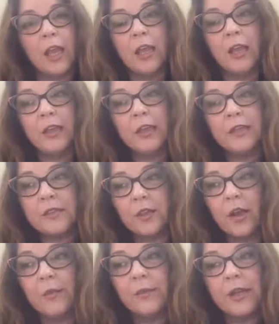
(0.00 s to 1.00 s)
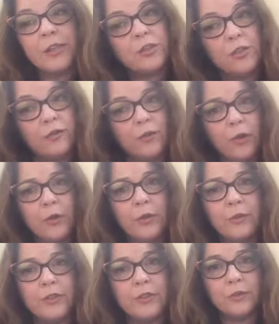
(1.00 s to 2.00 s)
And it's a combination of knowing
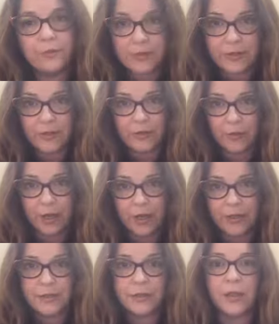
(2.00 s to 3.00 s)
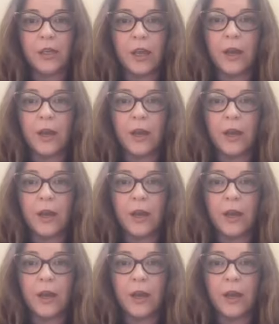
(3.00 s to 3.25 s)
what to do business-wise,